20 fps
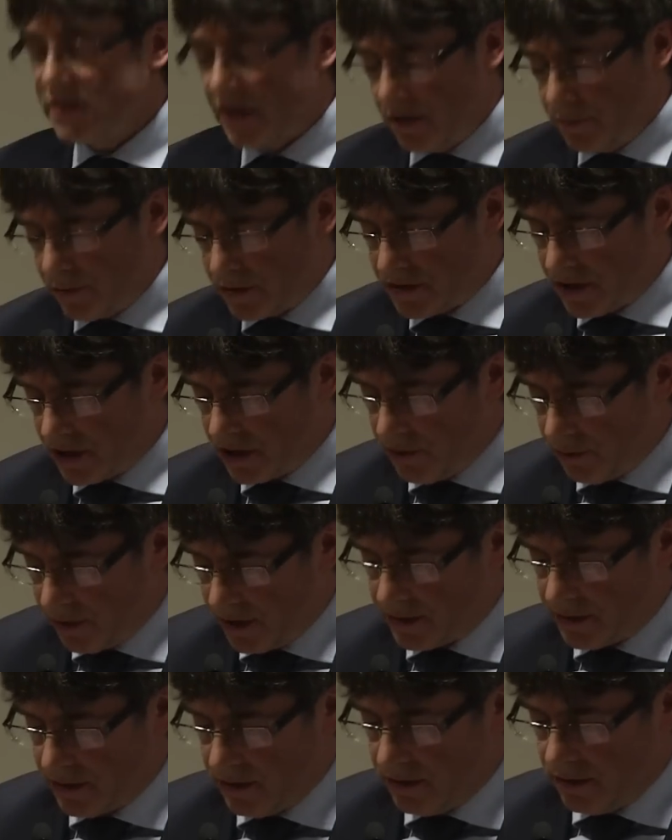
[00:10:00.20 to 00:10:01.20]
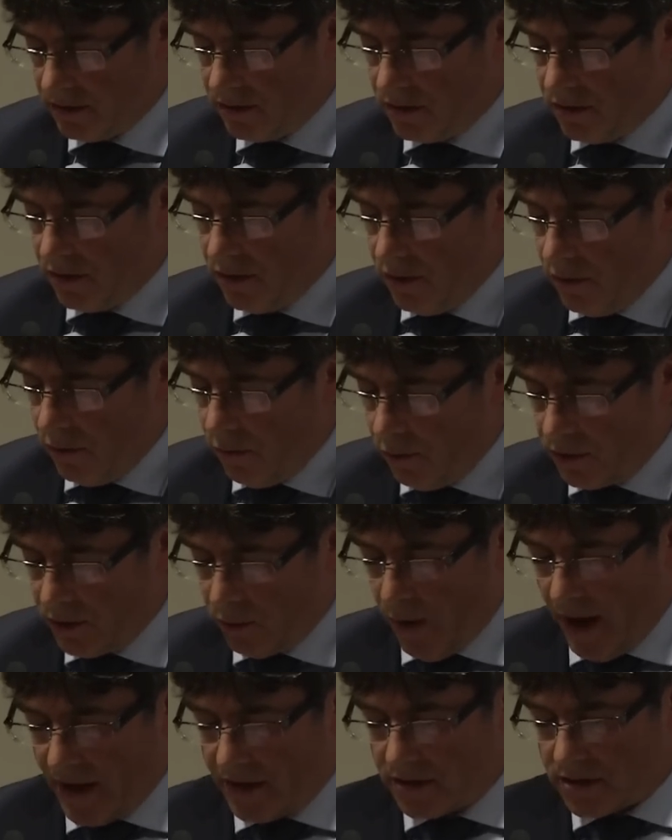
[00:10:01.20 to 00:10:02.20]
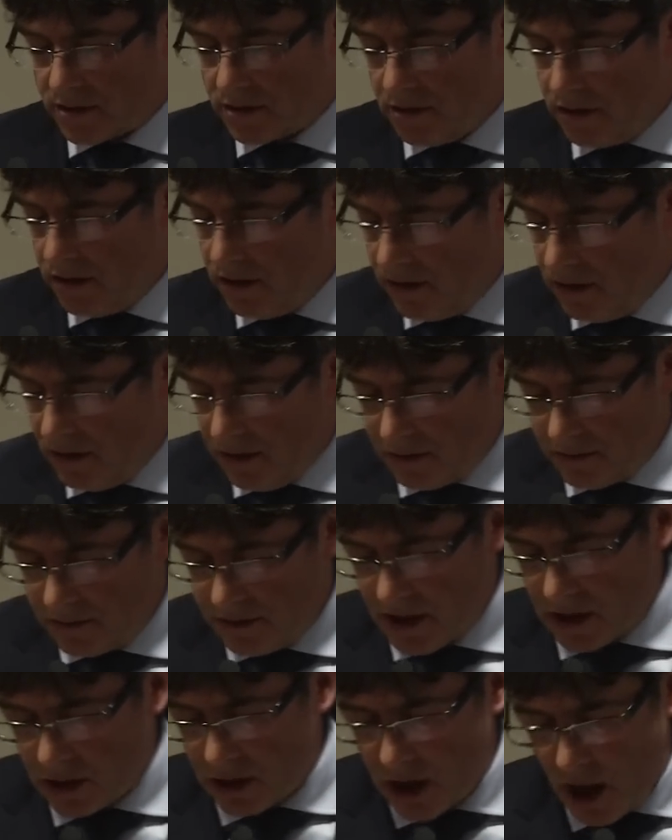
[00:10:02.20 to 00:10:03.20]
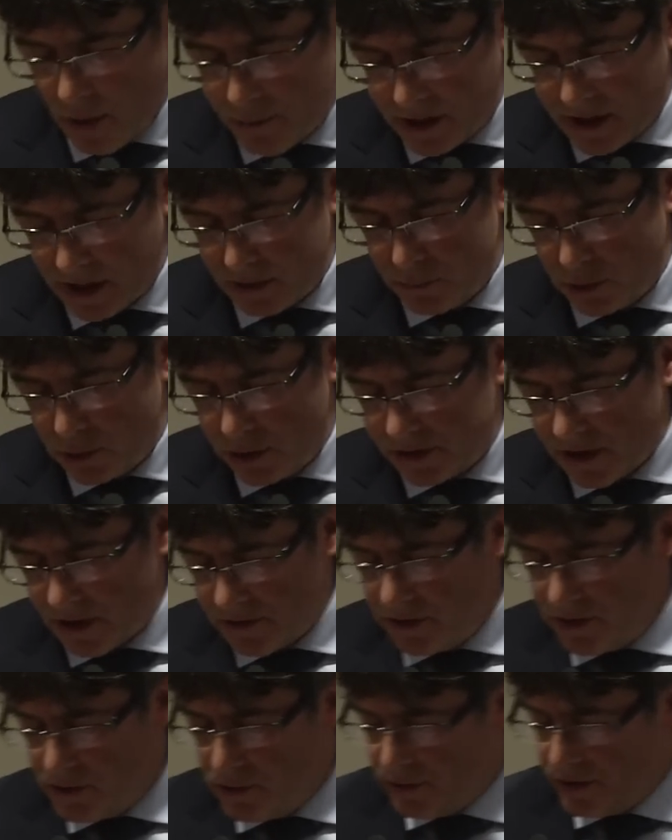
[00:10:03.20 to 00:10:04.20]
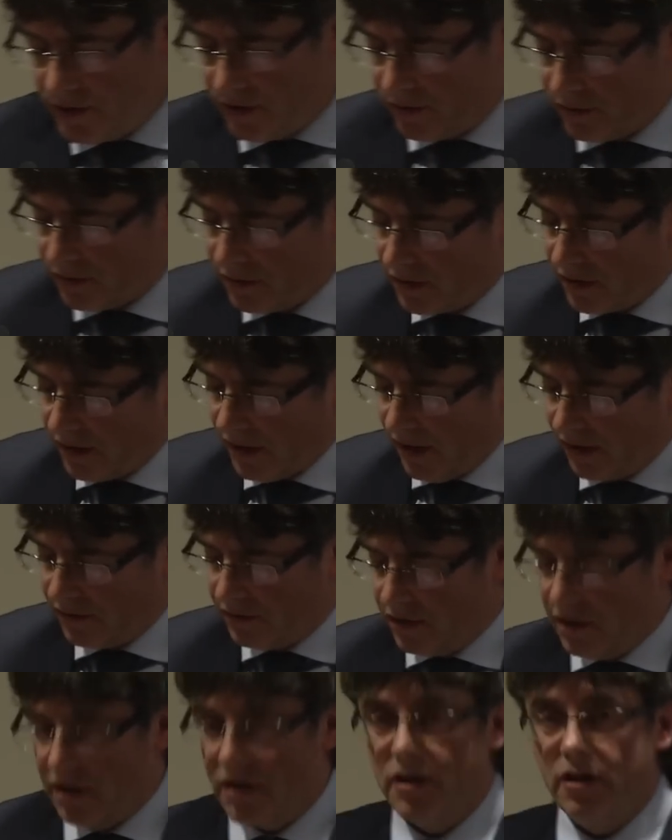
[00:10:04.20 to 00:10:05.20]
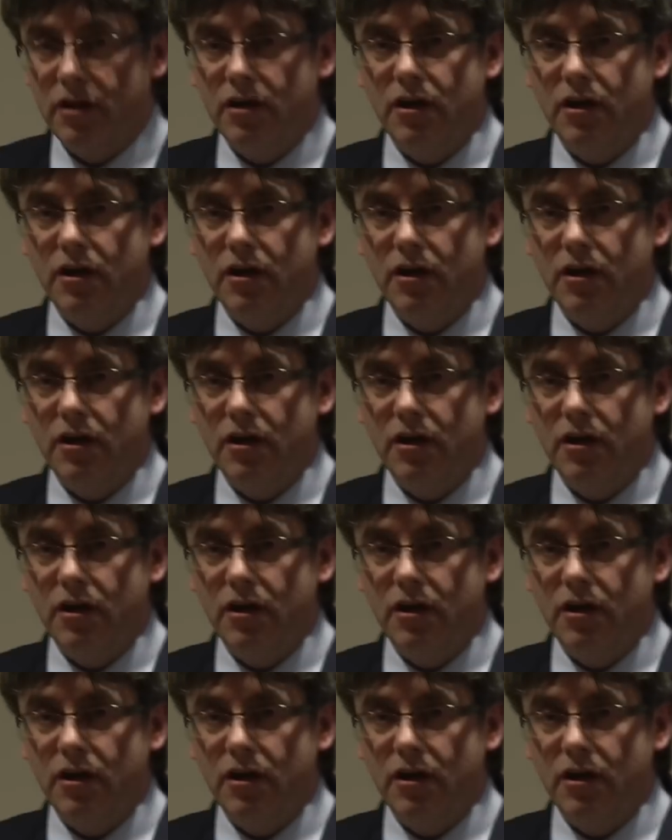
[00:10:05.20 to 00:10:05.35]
cybersecurity. Otherwise, the economic and monetary union and the